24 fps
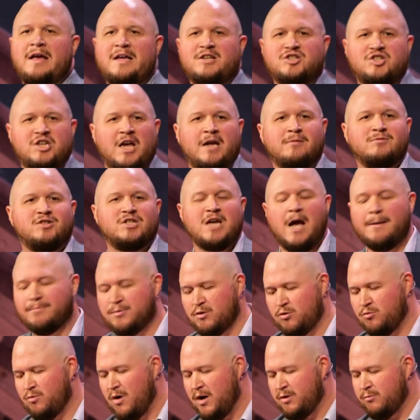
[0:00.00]
in James
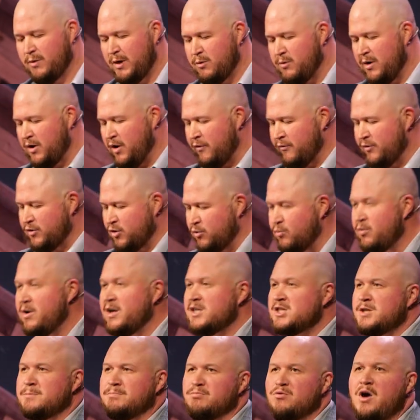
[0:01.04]
chapter 1, we went over the
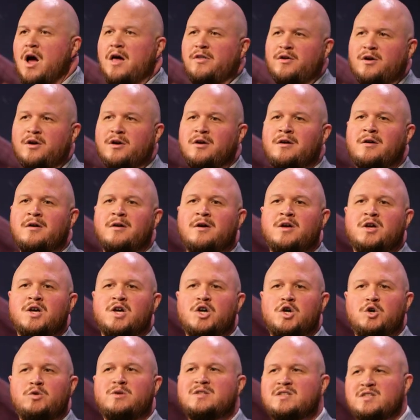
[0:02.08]
rich brother
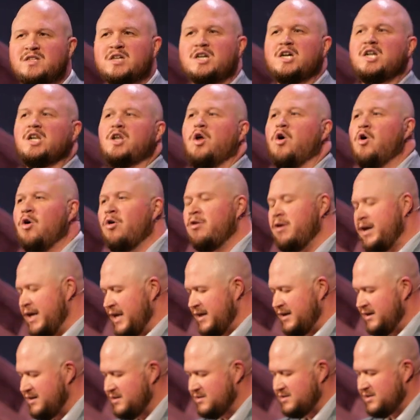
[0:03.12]
who is to glory
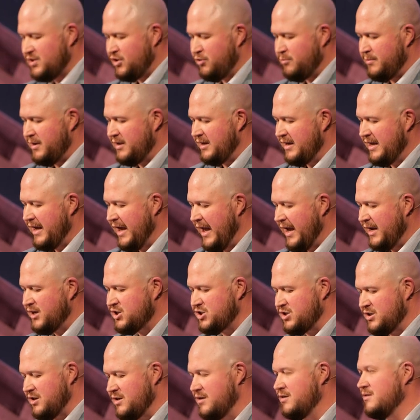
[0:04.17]
in his
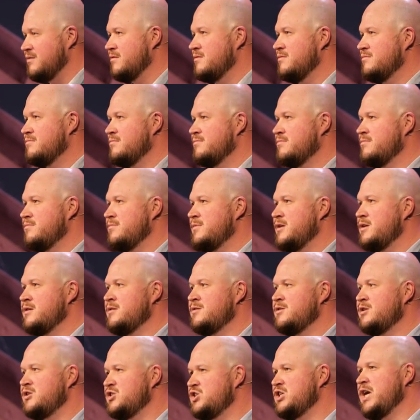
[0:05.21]
humiliation.
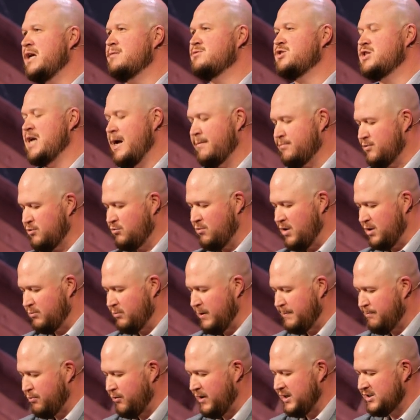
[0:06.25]
In James chapter 1,
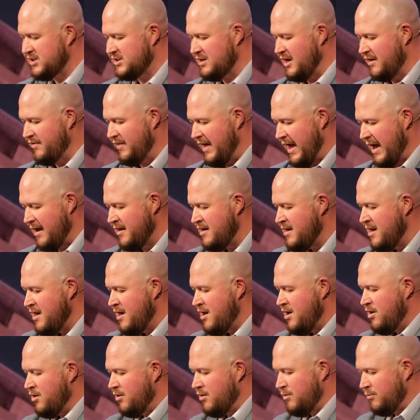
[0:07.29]
we preached on that.
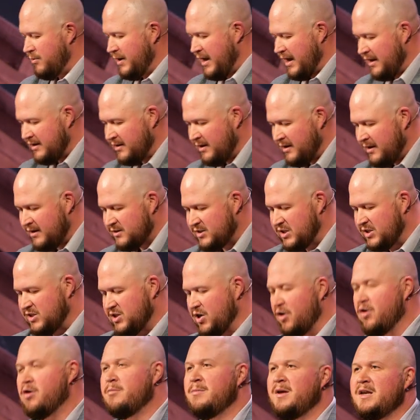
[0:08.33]
We had
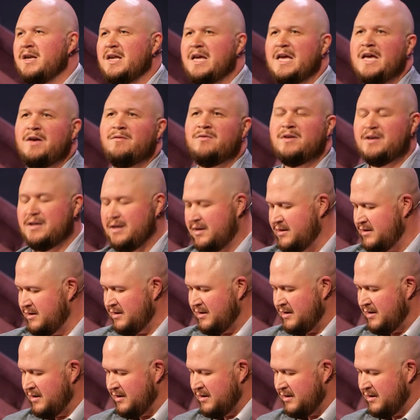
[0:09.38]
determined, even in